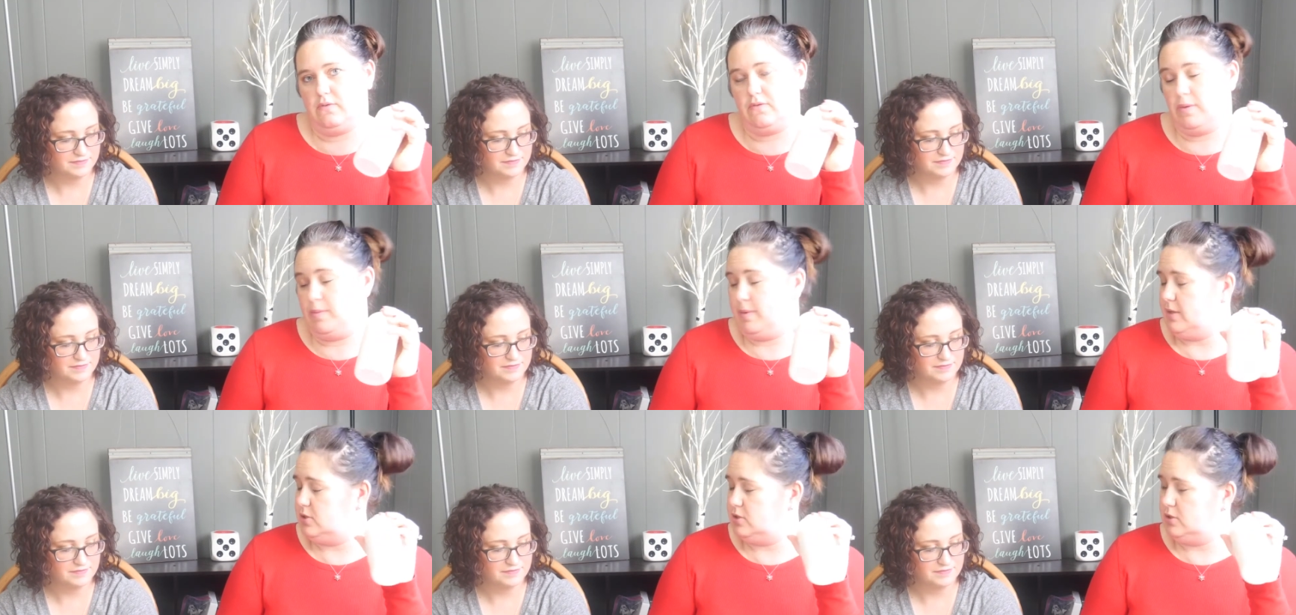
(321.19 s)

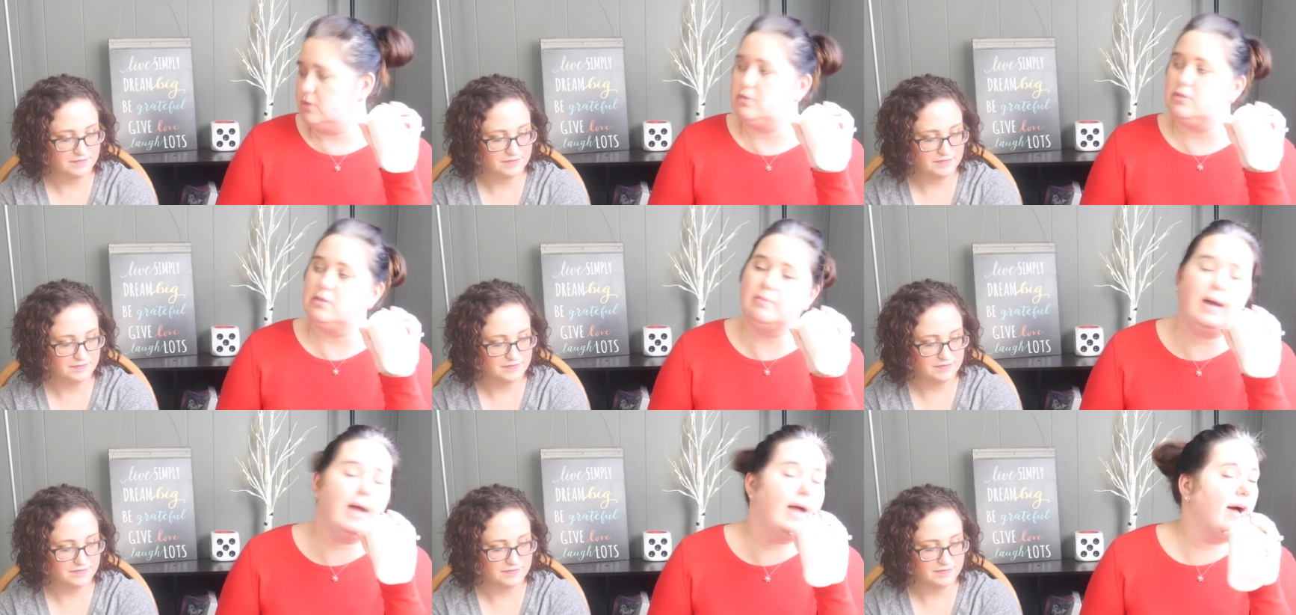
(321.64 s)
Speaker 1: female
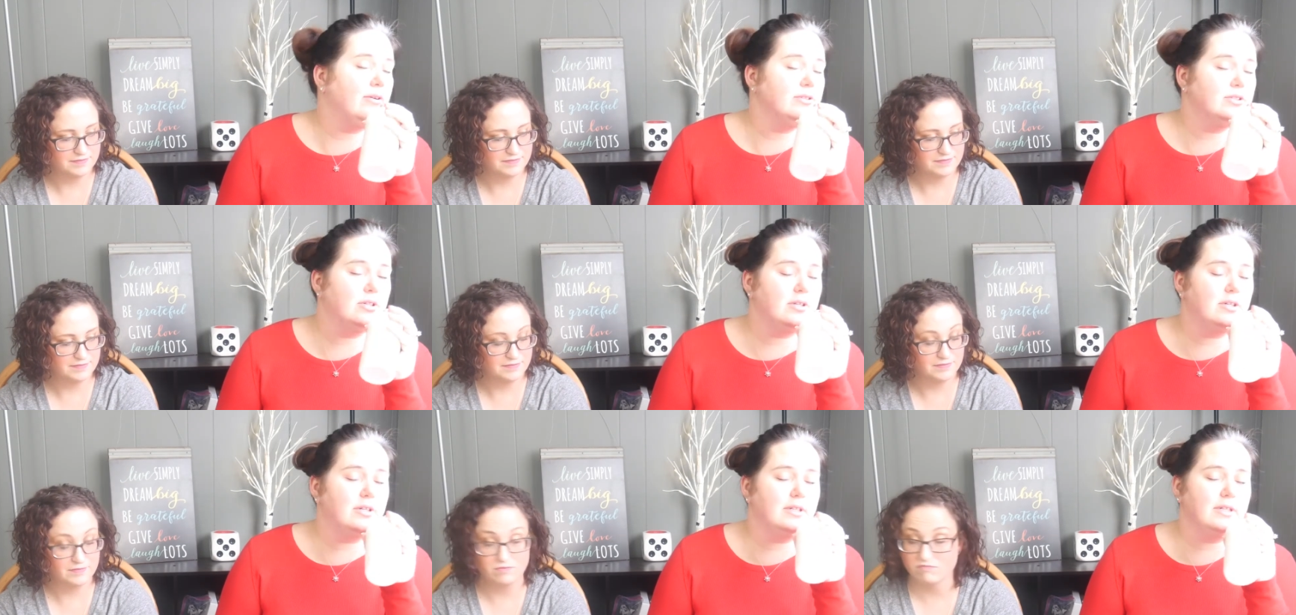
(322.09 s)
children in my
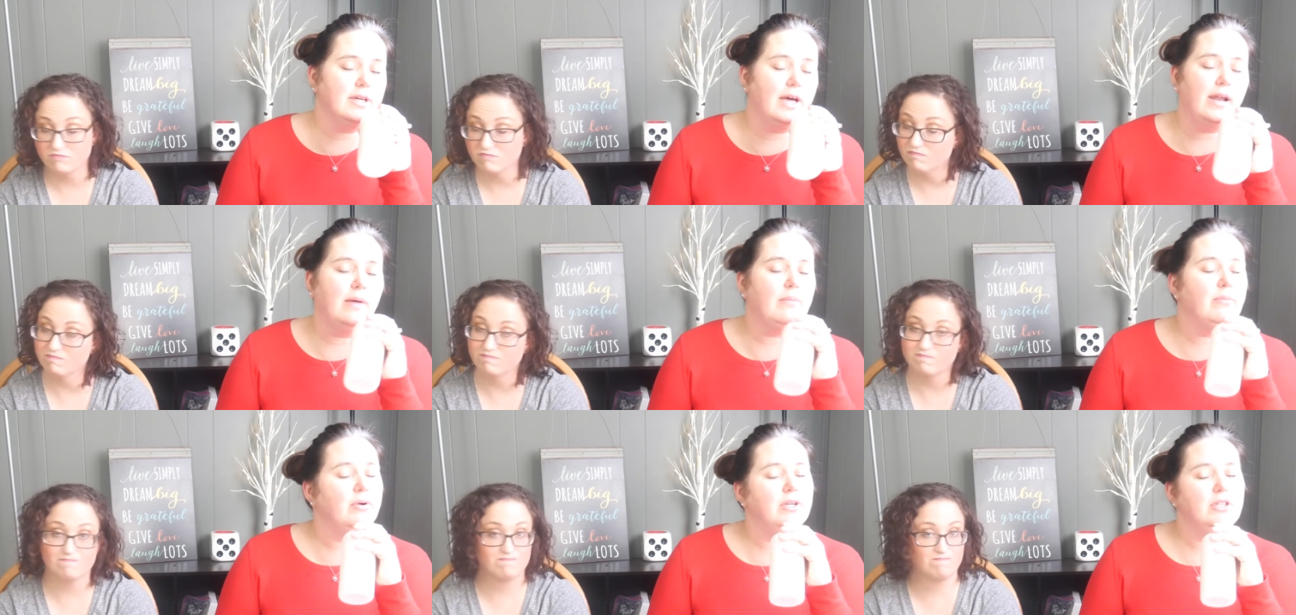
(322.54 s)
household
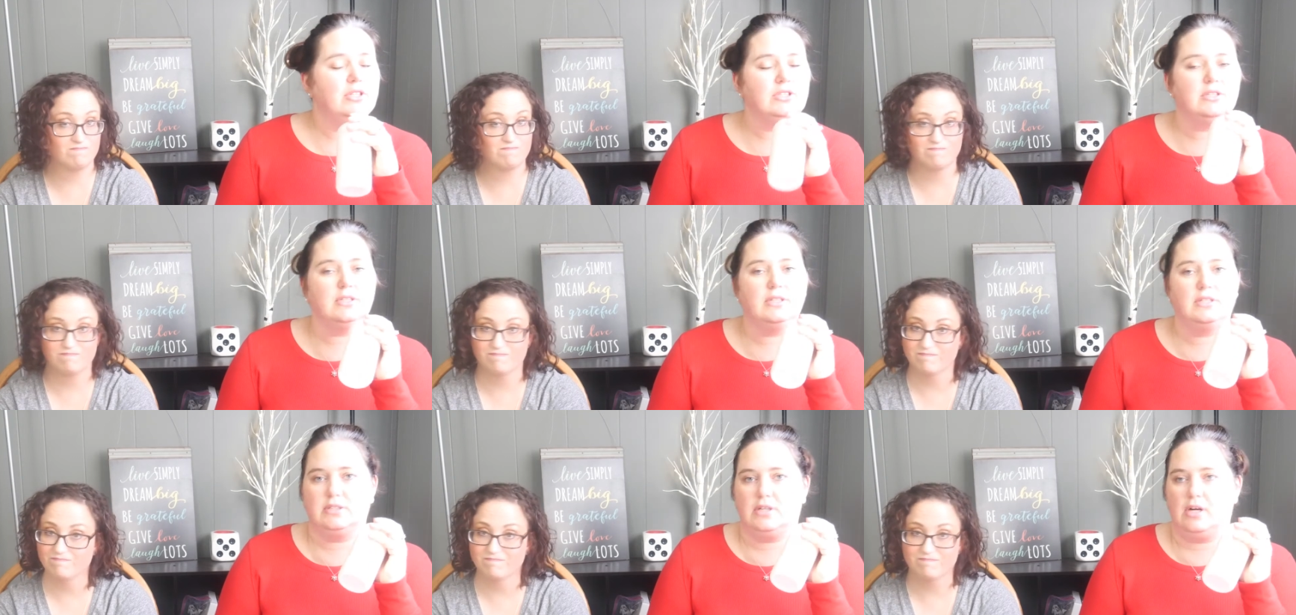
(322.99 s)
and I'm pretty
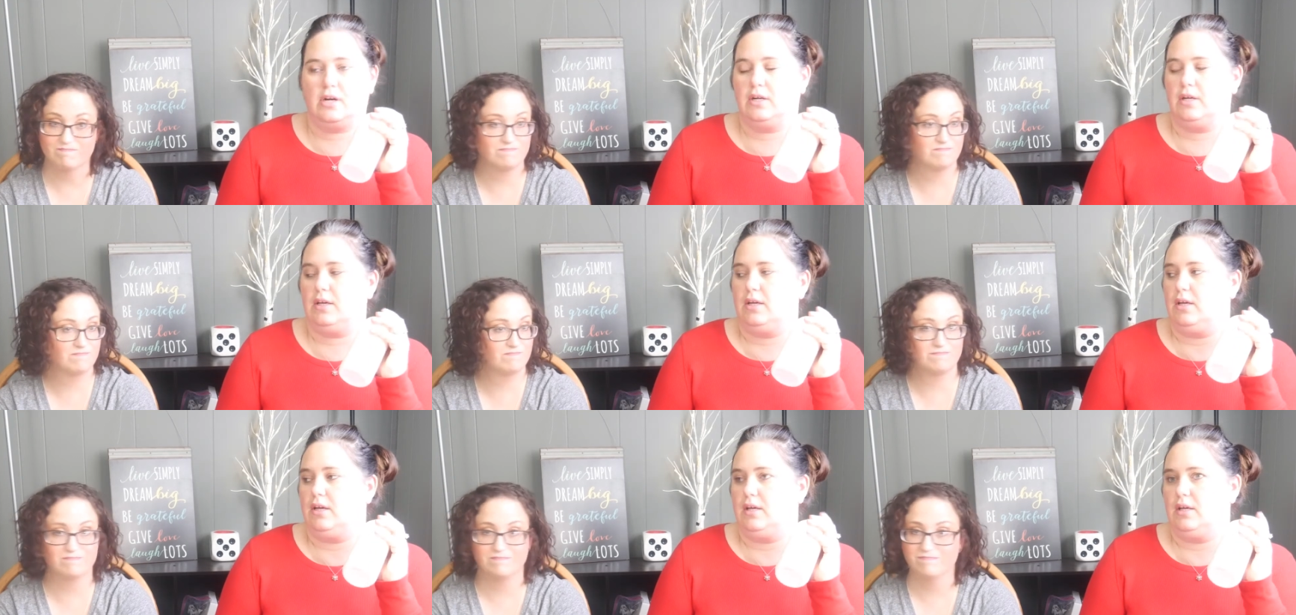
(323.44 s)
sure they
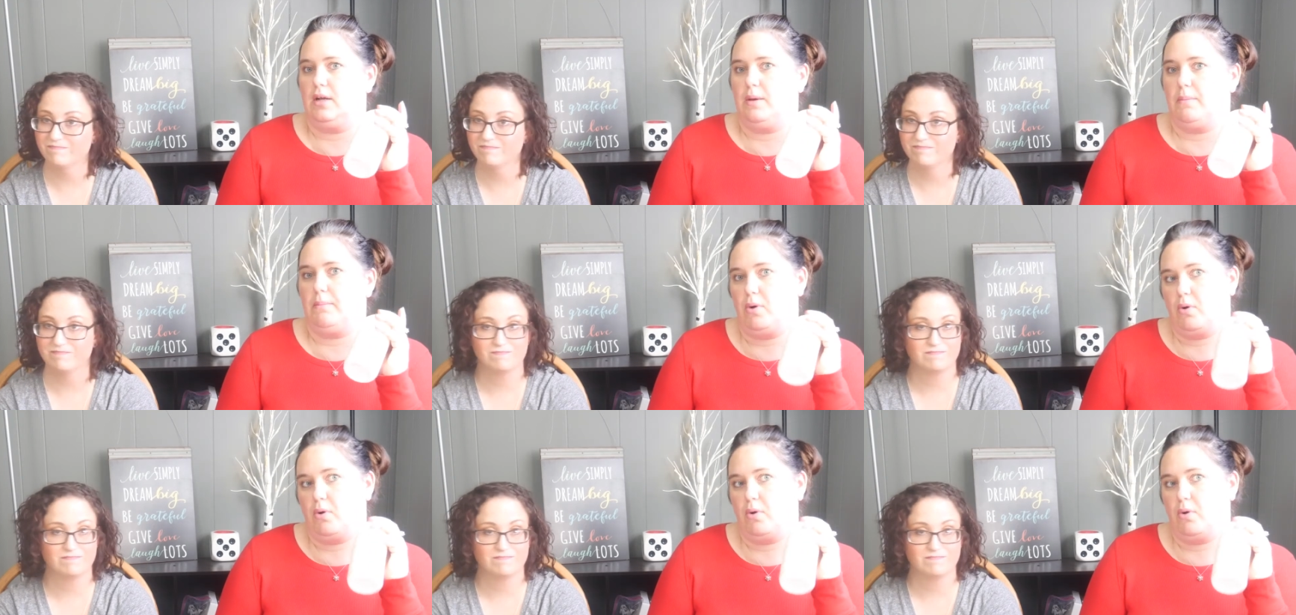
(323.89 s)
started